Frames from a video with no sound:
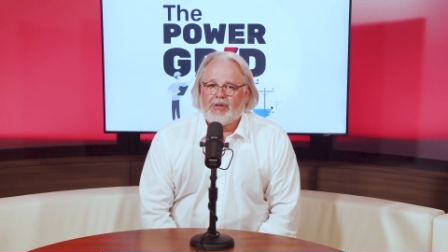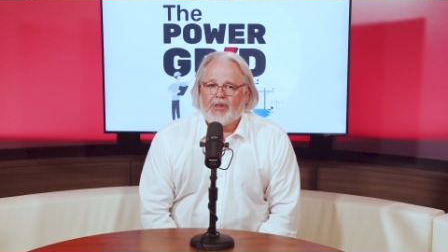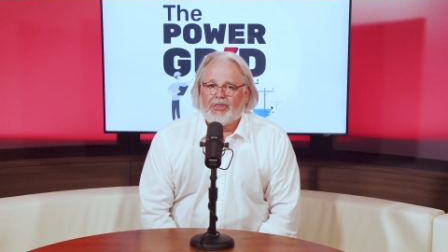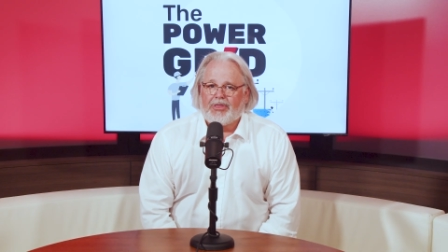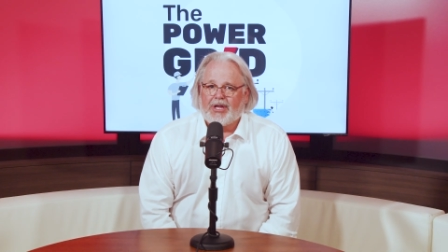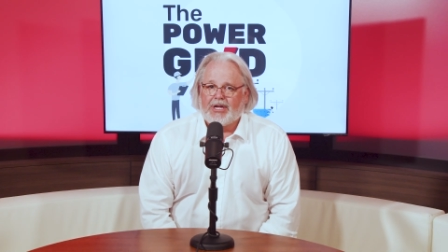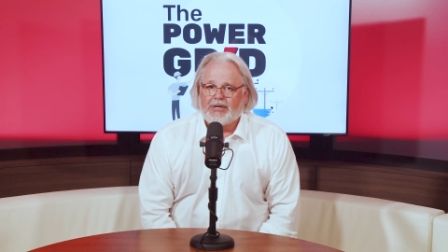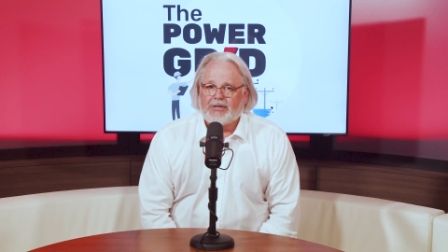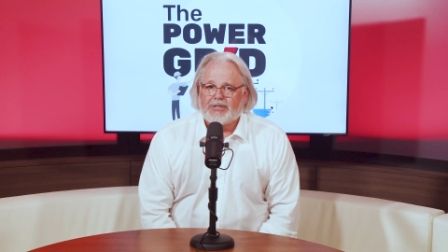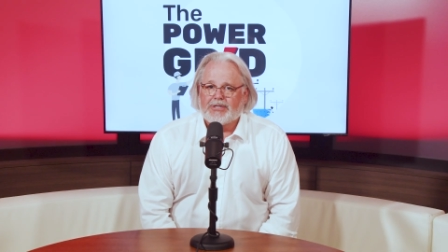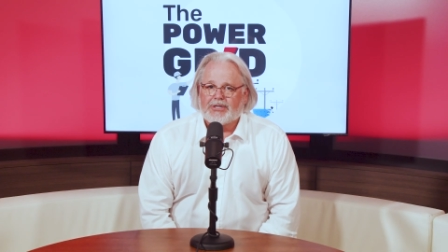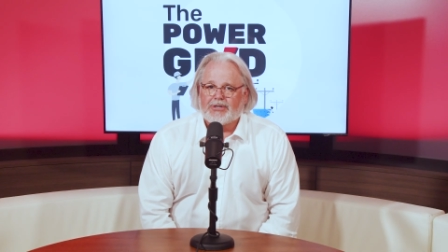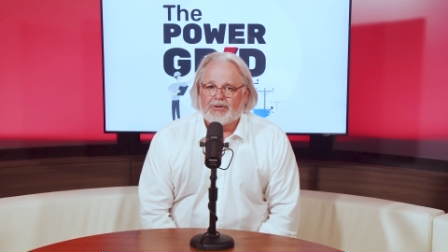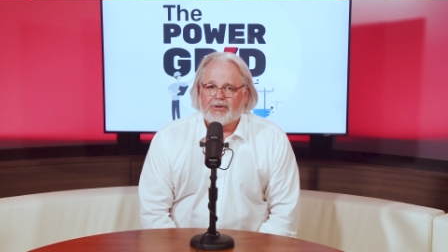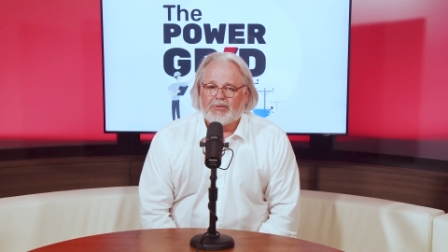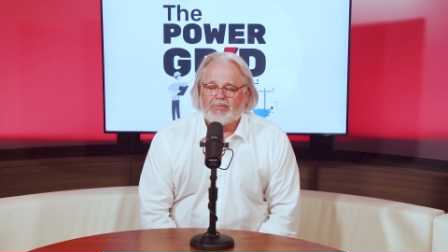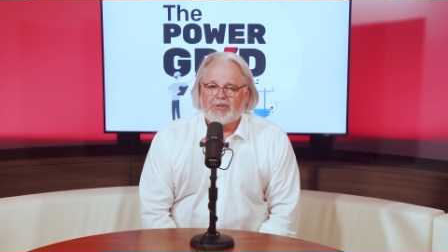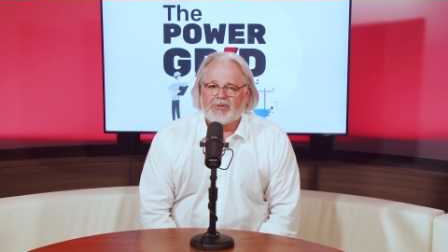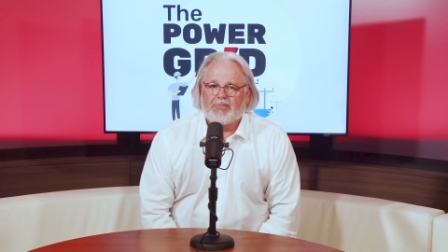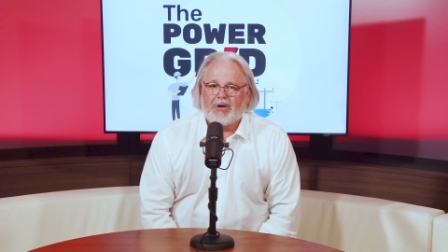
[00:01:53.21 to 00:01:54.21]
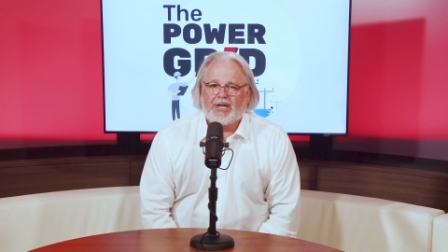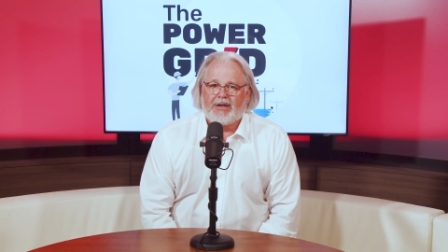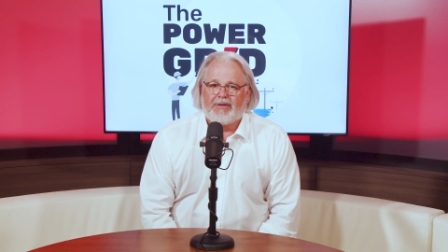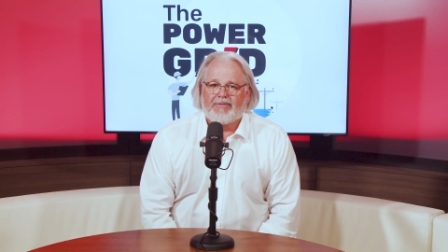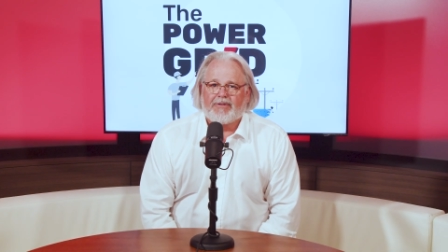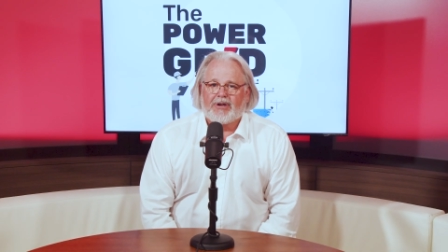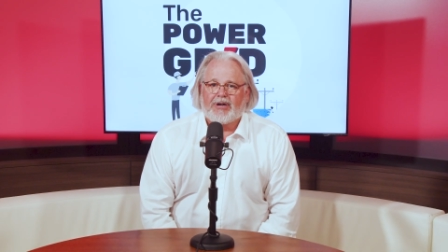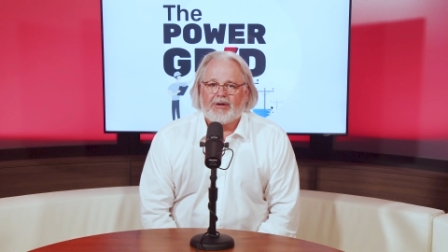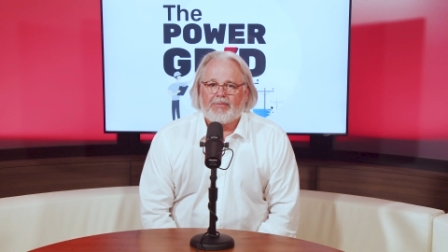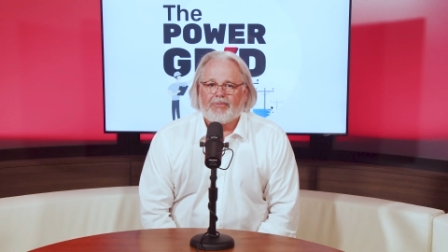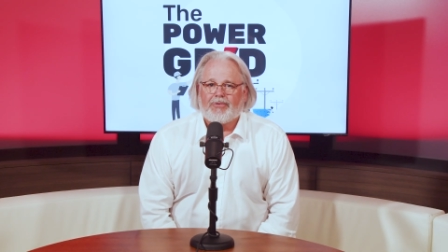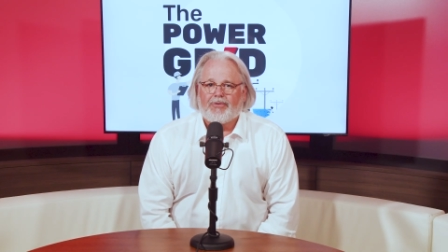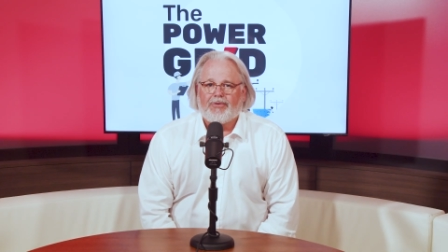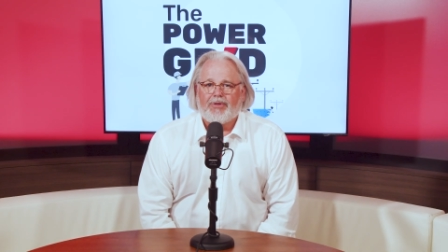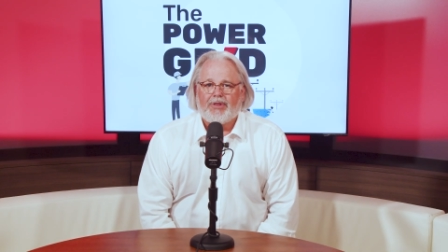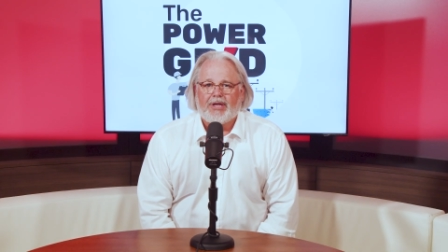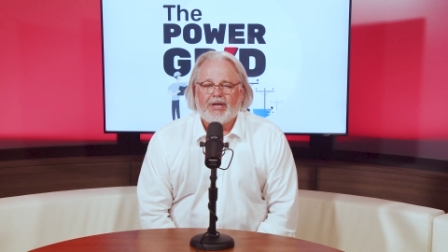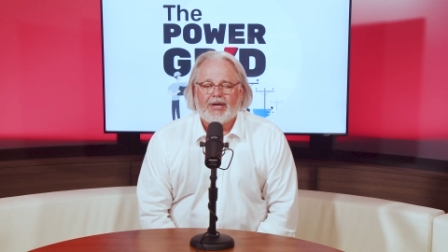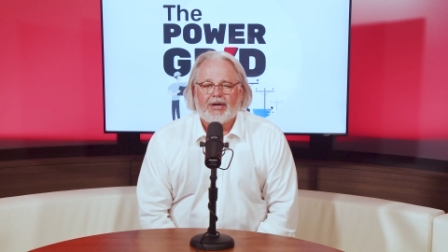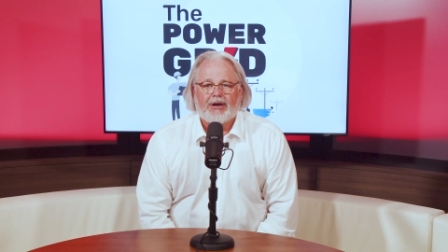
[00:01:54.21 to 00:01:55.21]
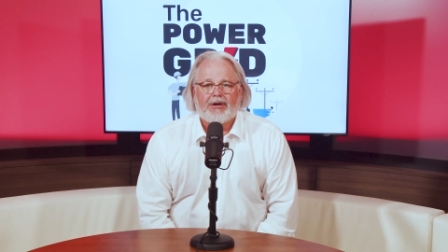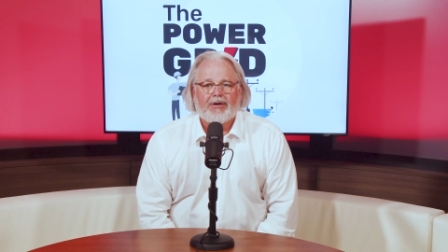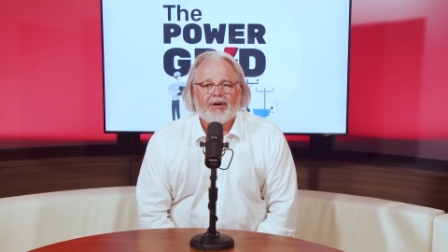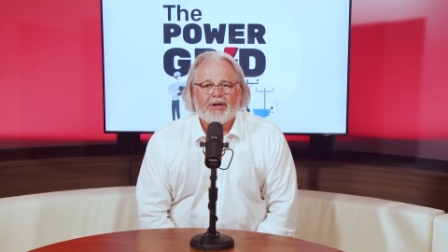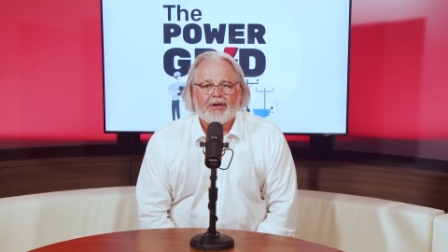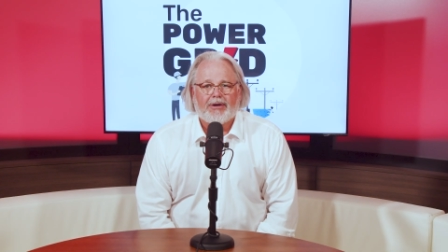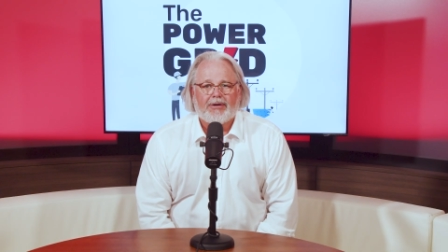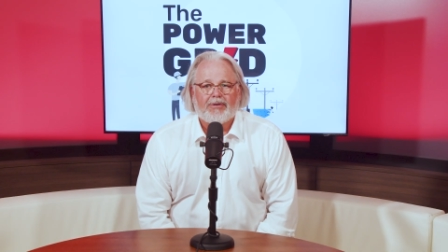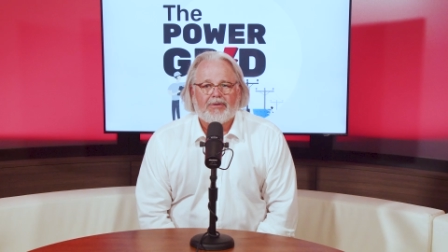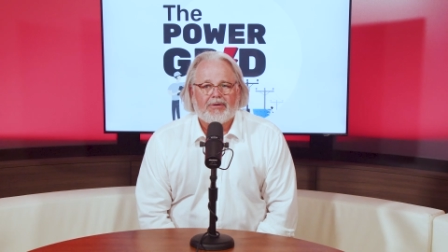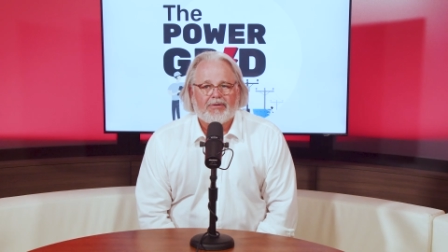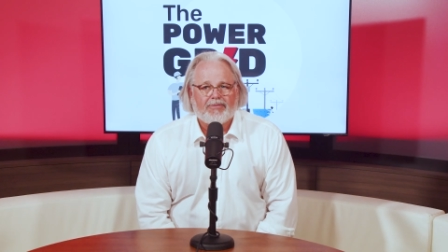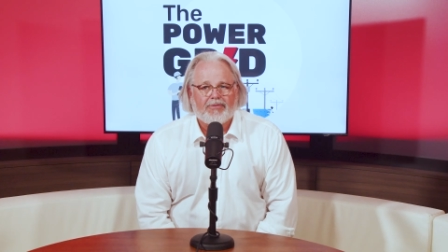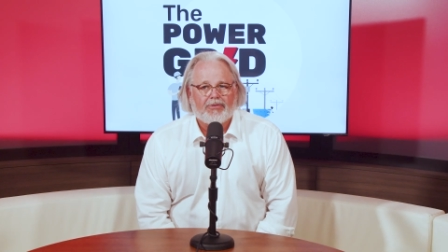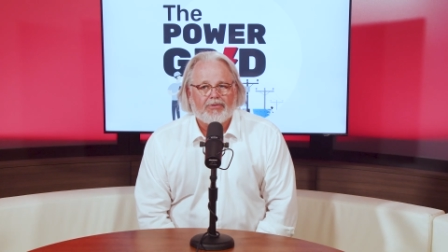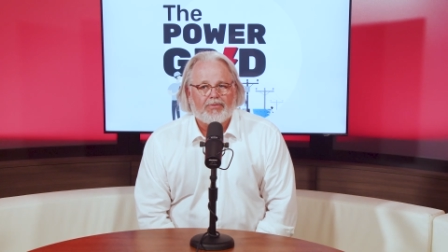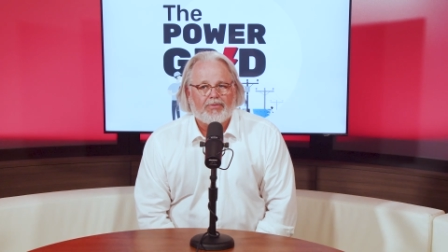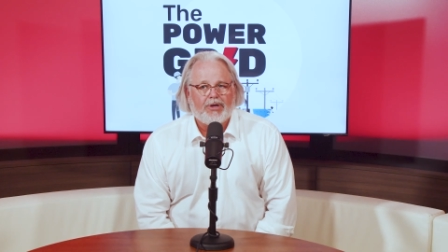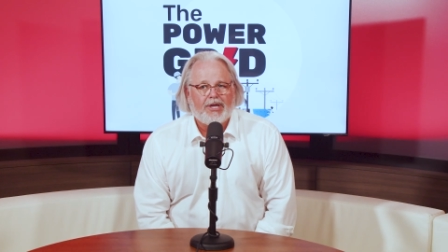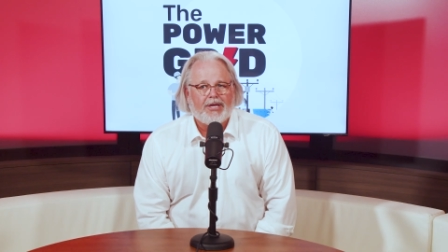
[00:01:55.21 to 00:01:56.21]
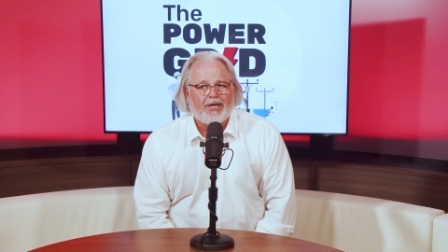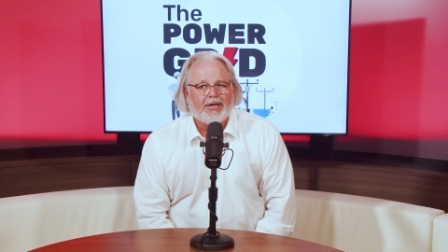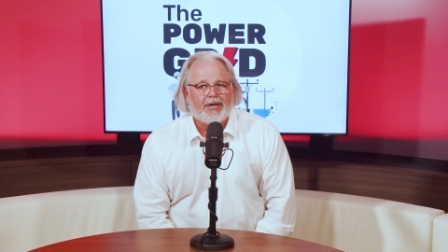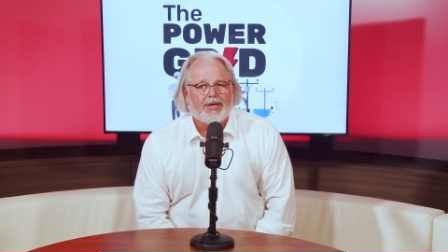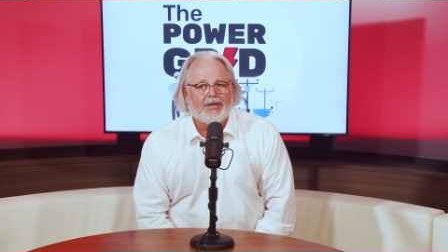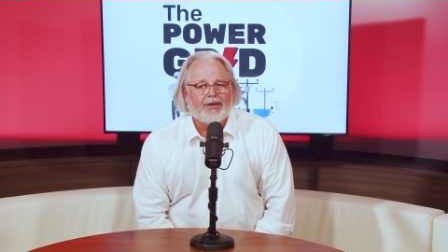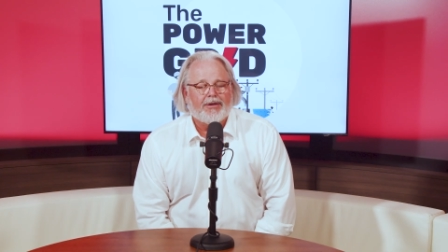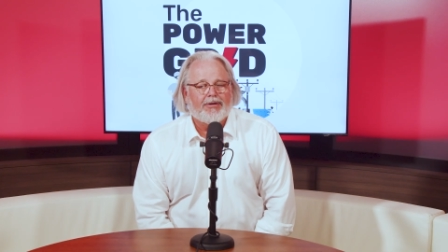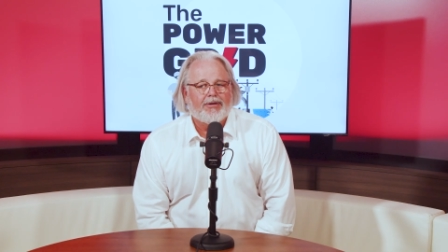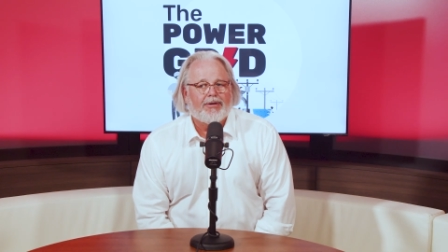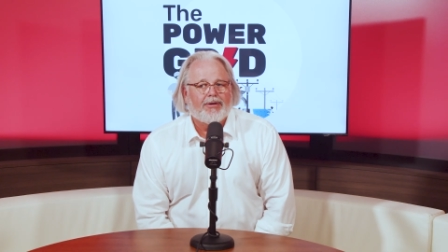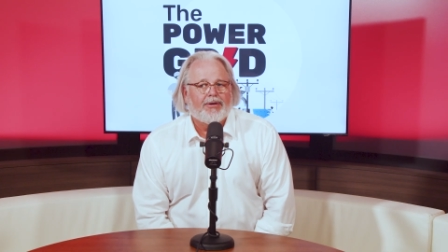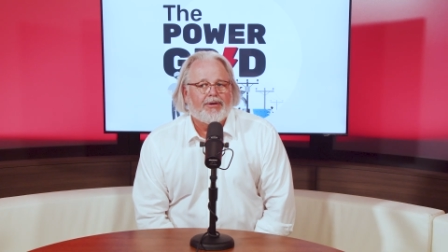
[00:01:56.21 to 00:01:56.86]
Thunderstorms might have come through the area over the weekend,